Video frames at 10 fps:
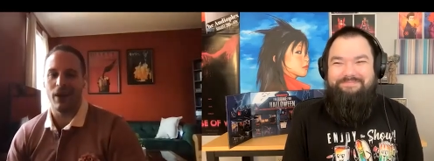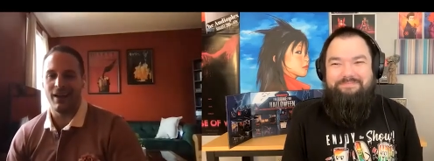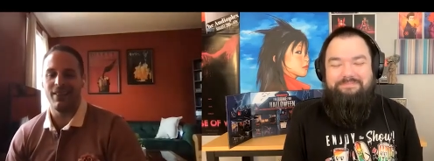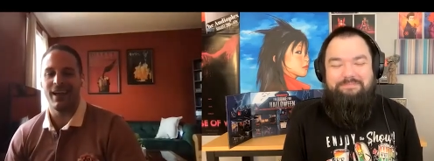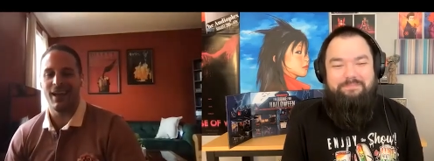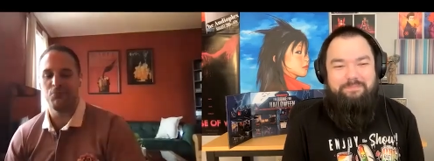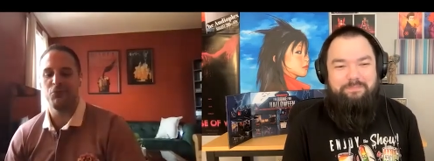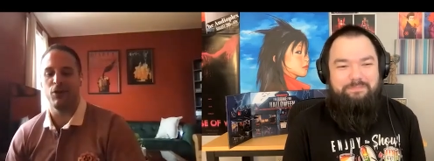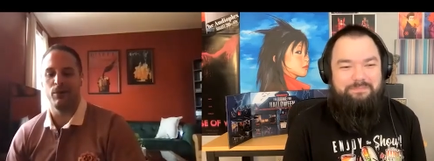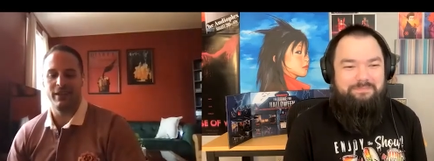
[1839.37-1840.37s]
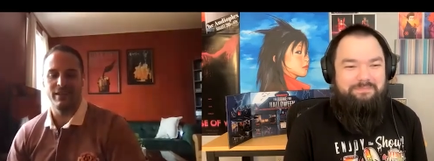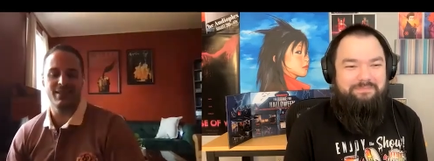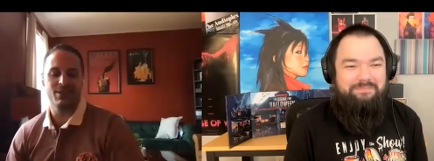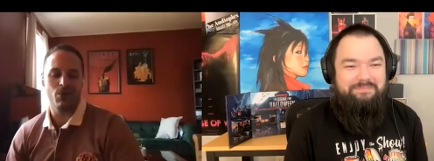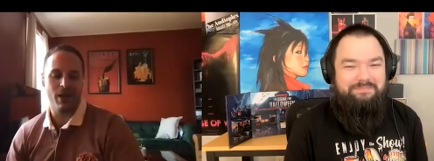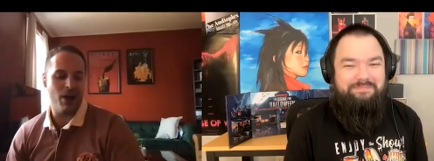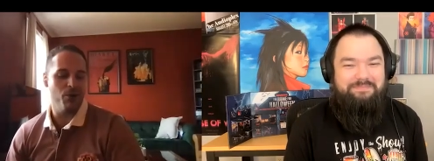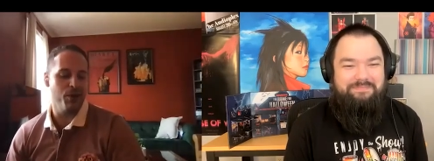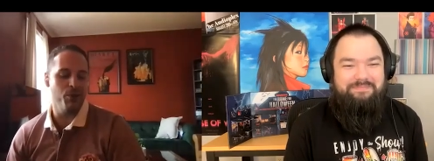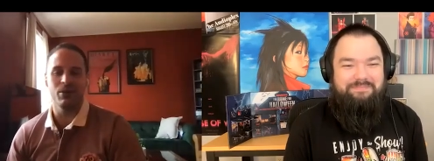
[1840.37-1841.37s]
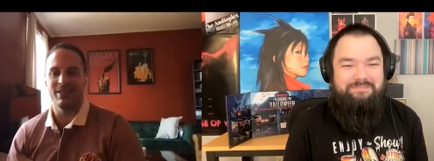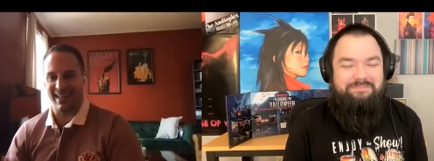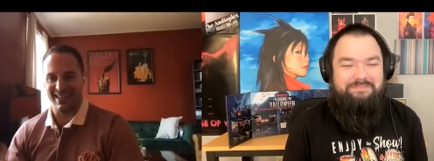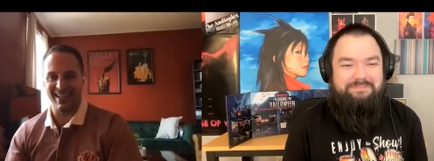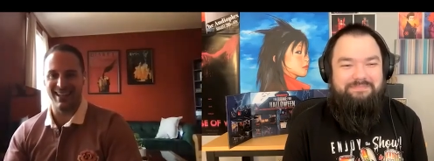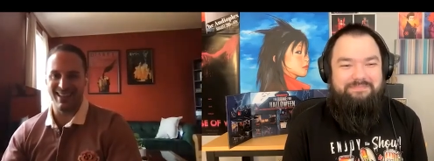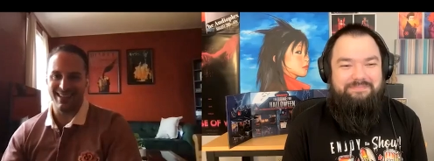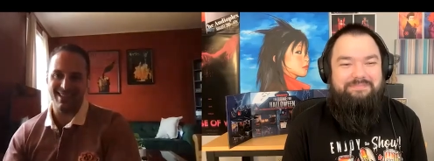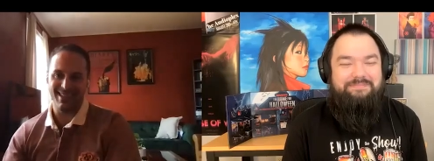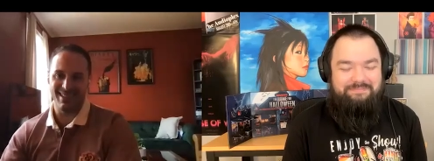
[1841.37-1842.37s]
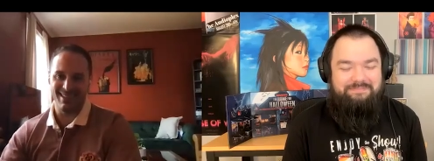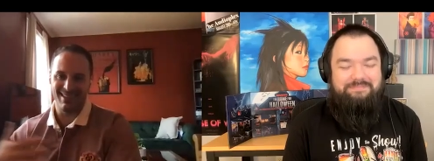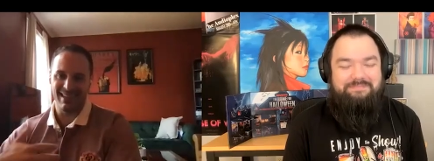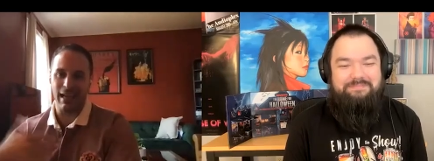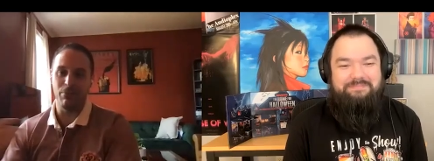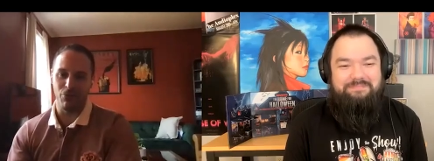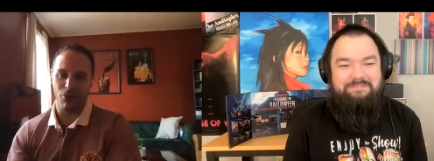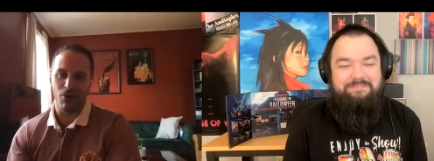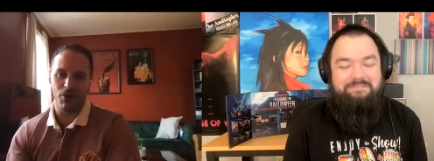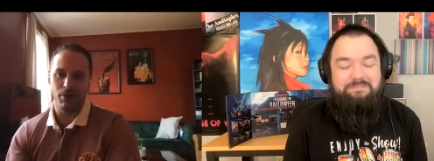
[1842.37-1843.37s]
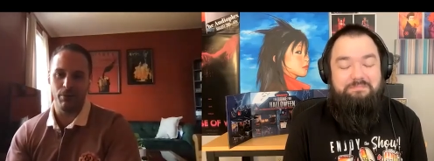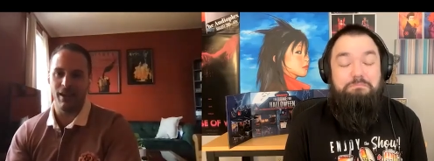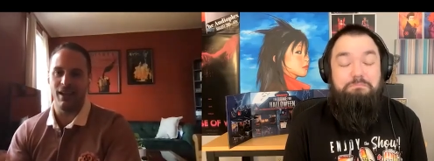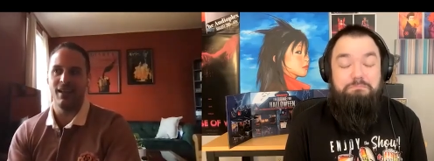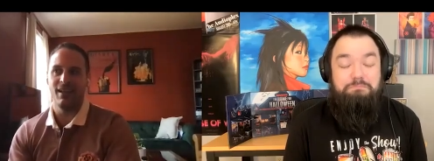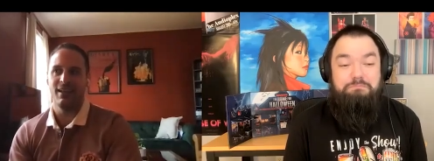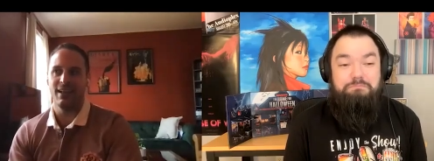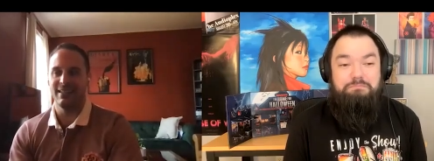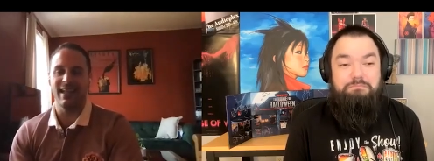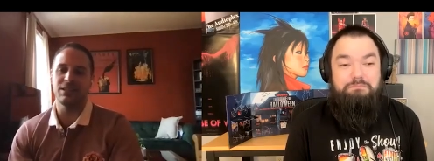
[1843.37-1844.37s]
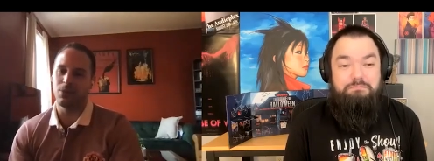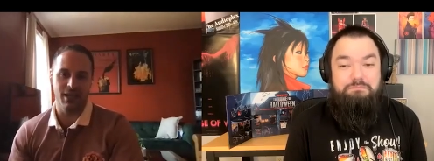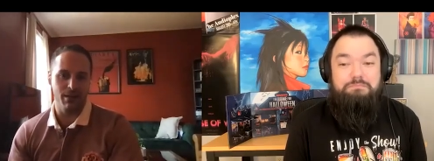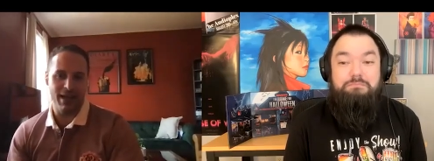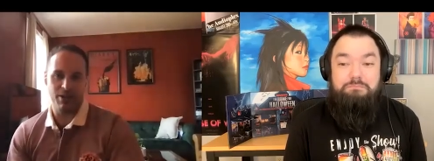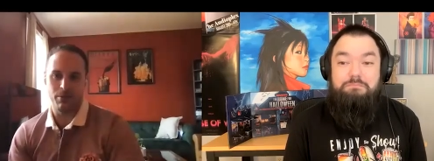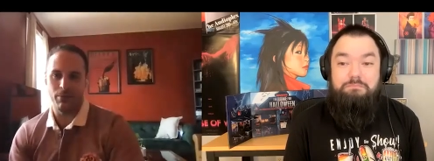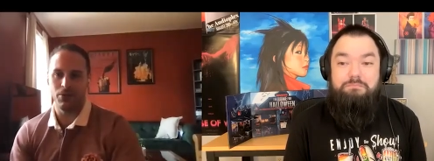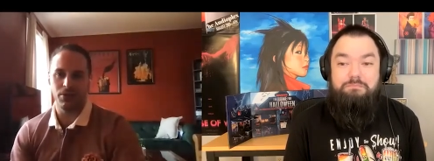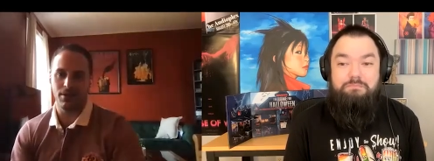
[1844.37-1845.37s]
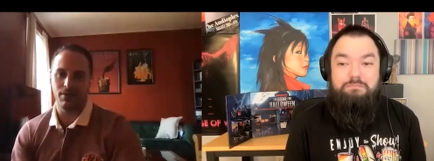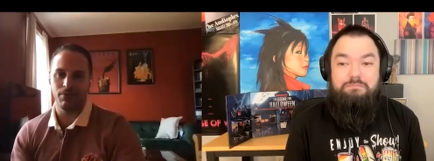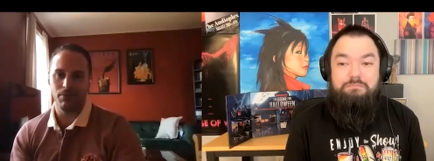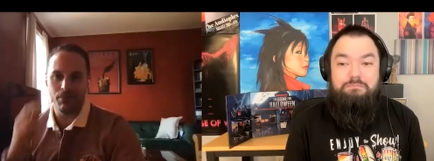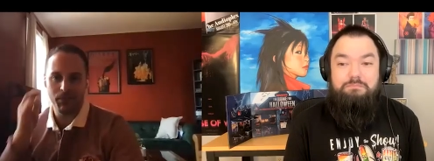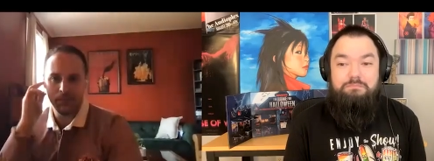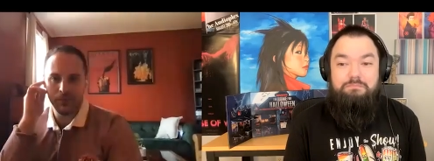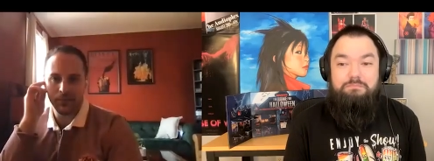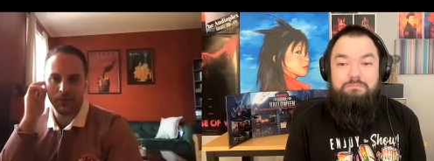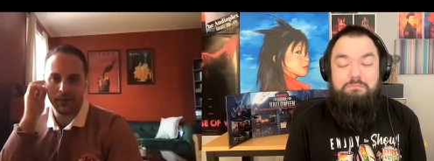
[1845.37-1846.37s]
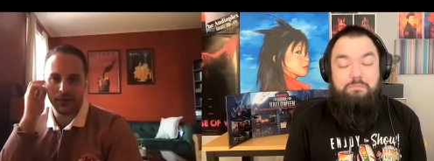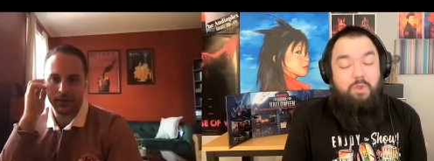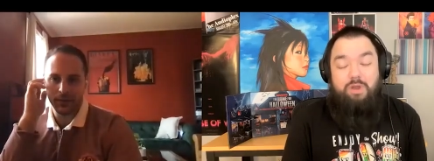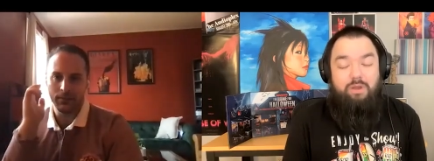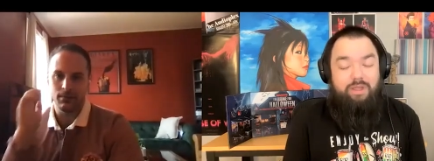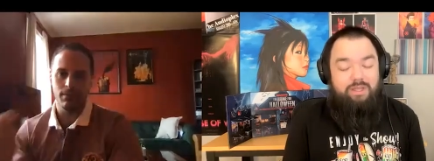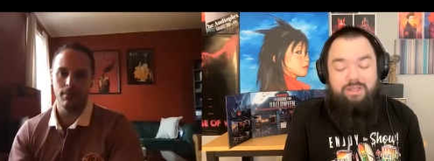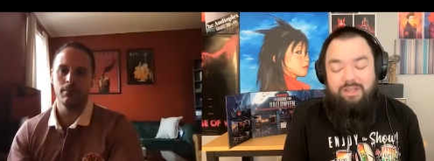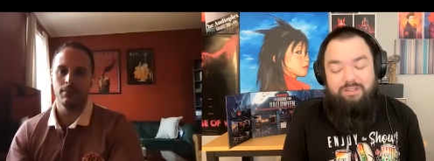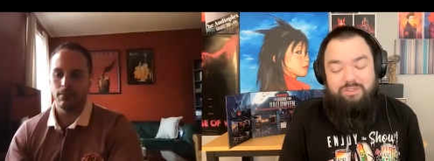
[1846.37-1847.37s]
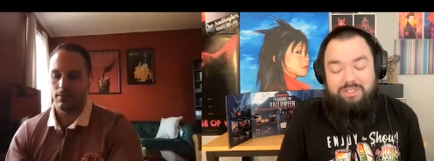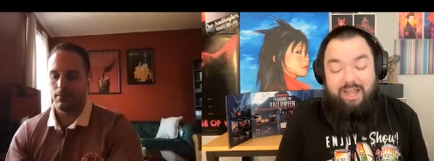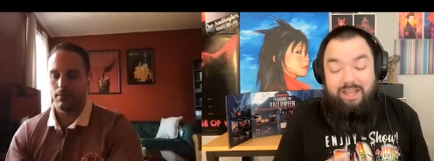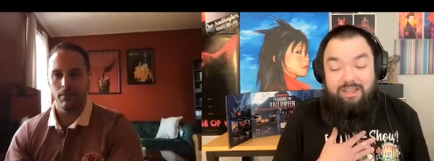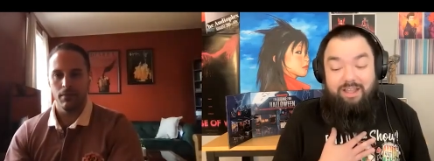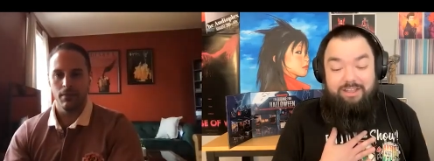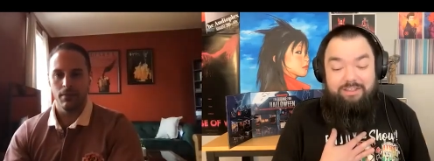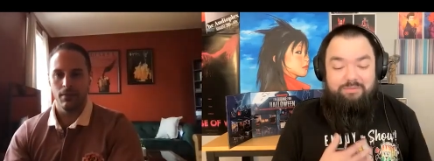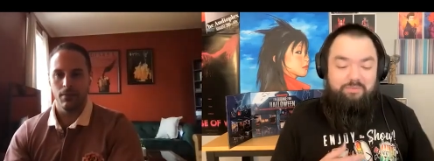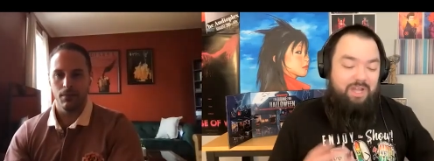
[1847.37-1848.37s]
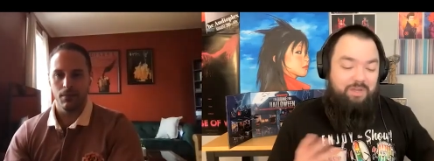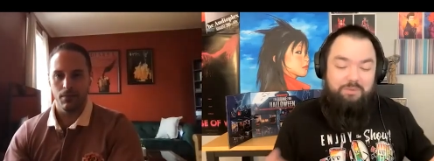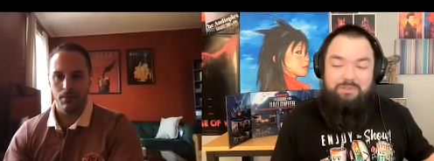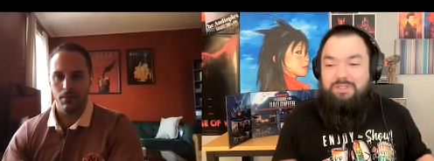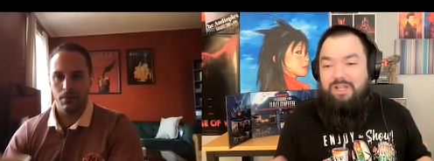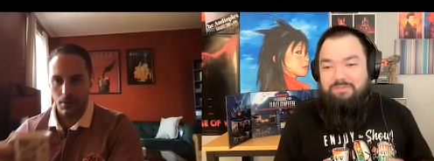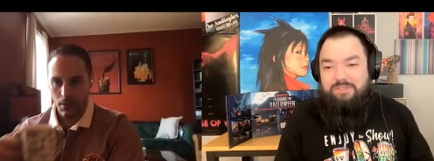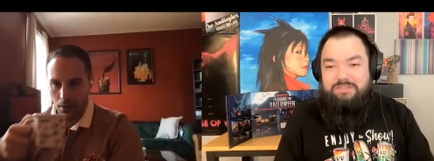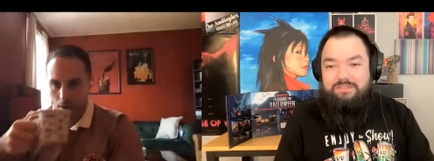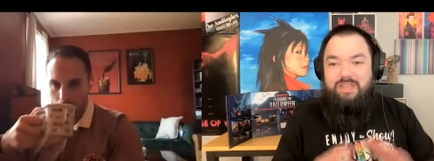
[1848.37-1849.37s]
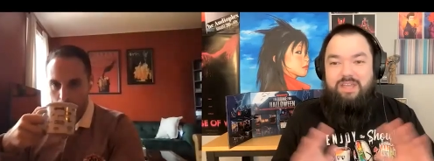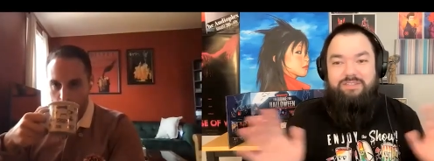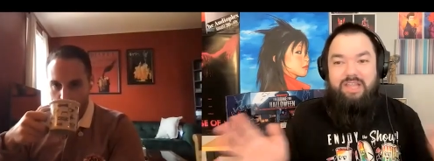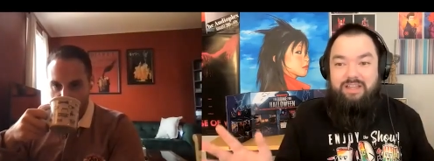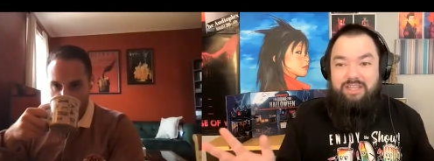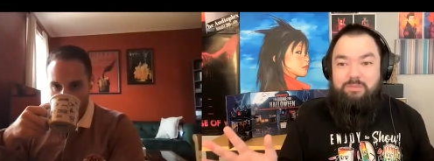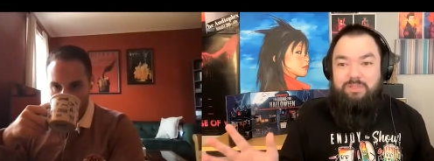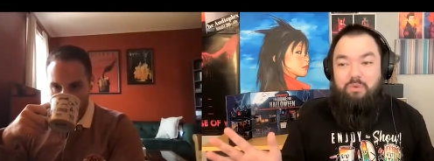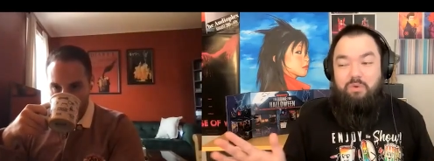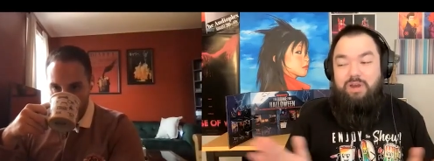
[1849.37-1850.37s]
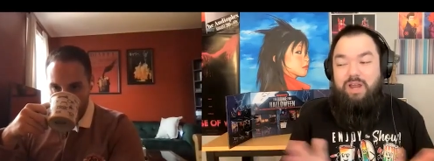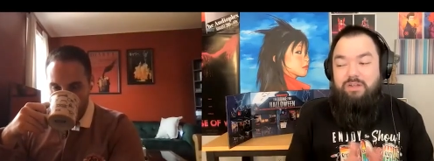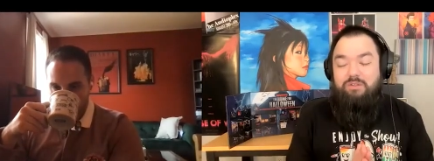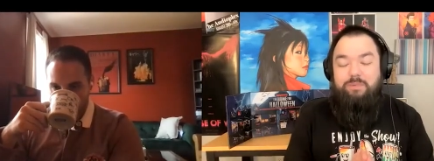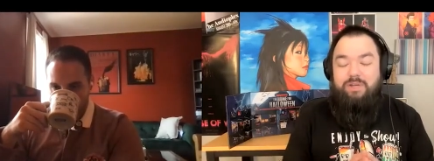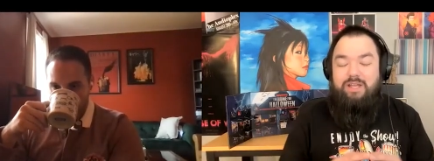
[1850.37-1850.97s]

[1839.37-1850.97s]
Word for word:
Speaker 1: where I like come from is, well, how are you presenting this type of horror to me? Because that's what's going to matter
Speaker 2: the most. No, I, look, I, I, I will obviously, yes, I am a gore hound, but